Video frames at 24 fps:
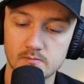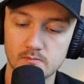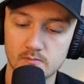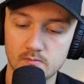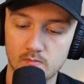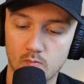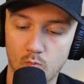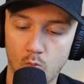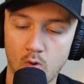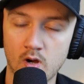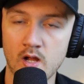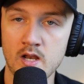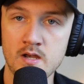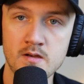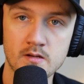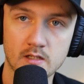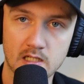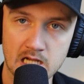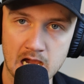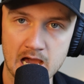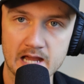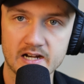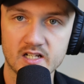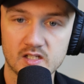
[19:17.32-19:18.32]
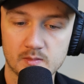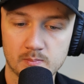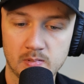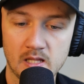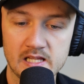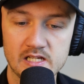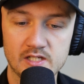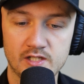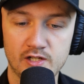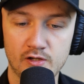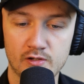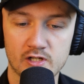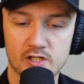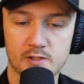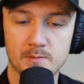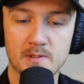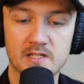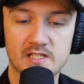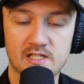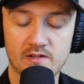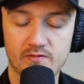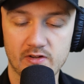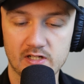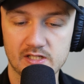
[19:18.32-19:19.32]
One, God has placed you in a
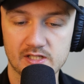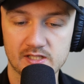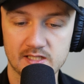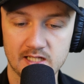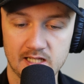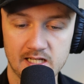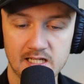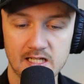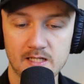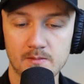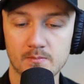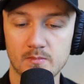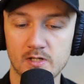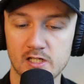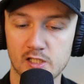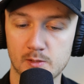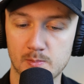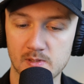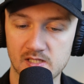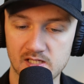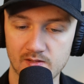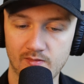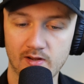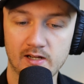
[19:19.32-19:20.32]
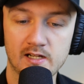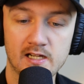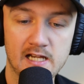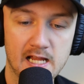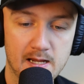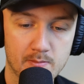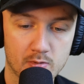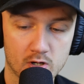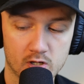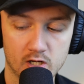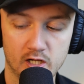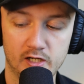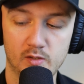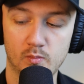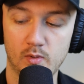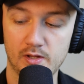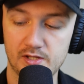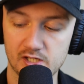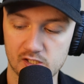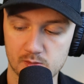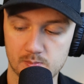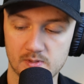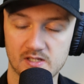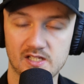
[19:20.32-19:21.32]
specific city, in a specific neighborhood,
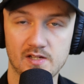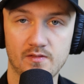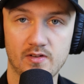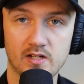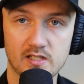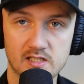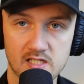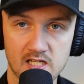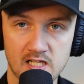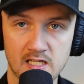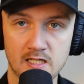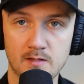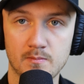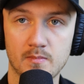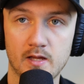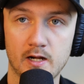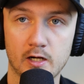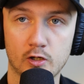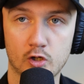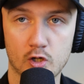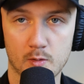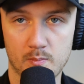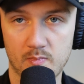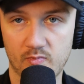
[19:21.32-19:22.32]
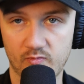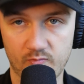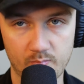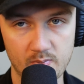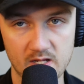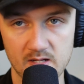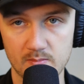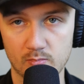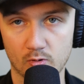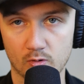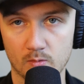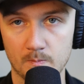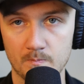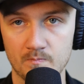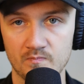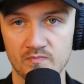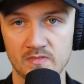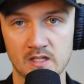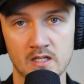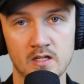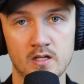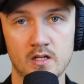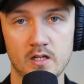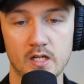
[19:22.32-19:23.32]
with a specific team and a group of people.
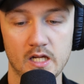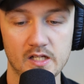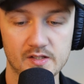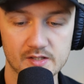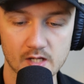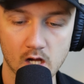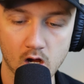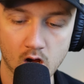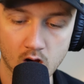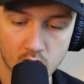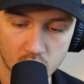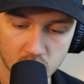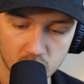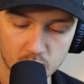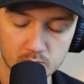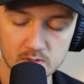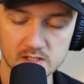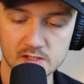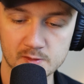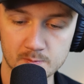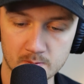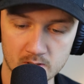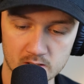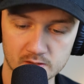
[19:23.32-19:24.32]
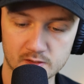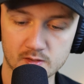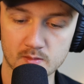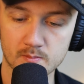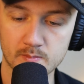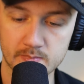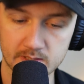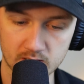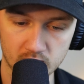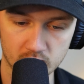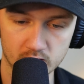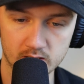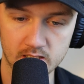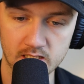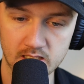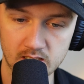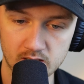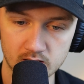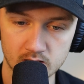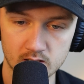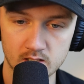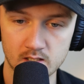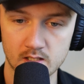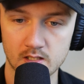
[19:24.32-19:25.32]
It's our
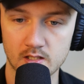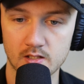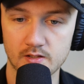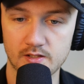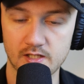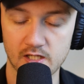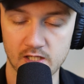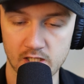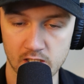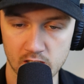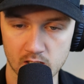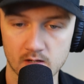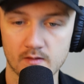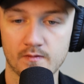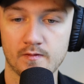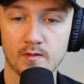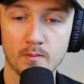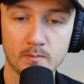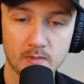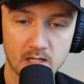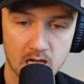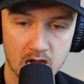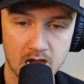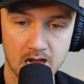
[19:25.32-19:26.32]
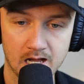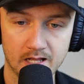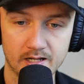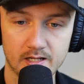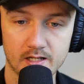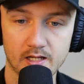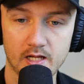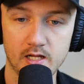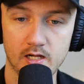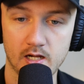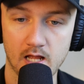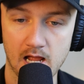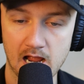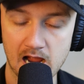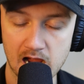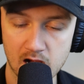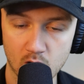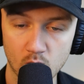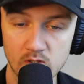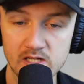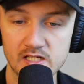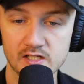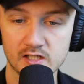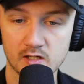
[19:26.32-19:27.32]
responsibility to hear from God in
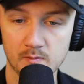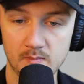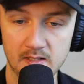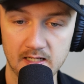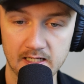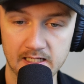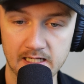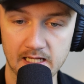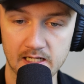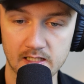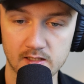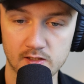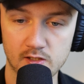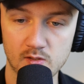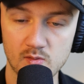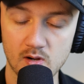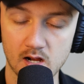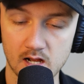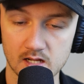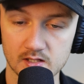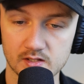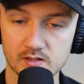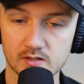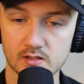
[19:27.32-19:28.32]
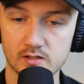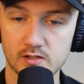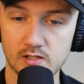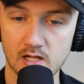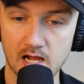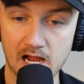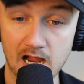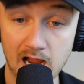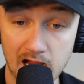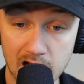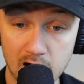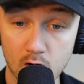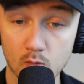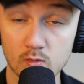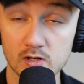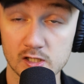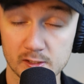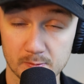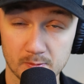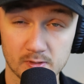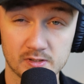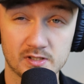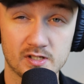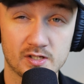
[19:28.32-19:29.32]
how He's communicating to us, to how we're
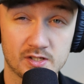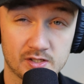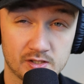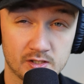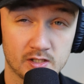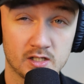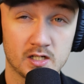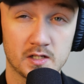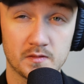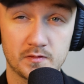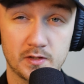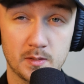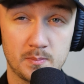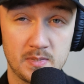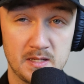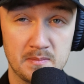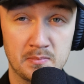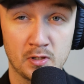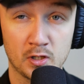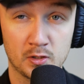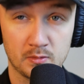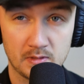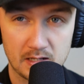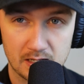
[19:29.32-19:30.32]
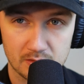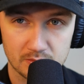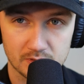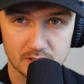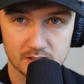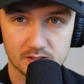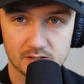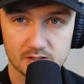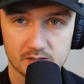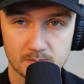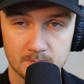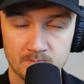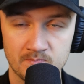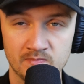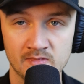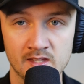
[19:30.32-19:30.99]
supposed to serve the people around us.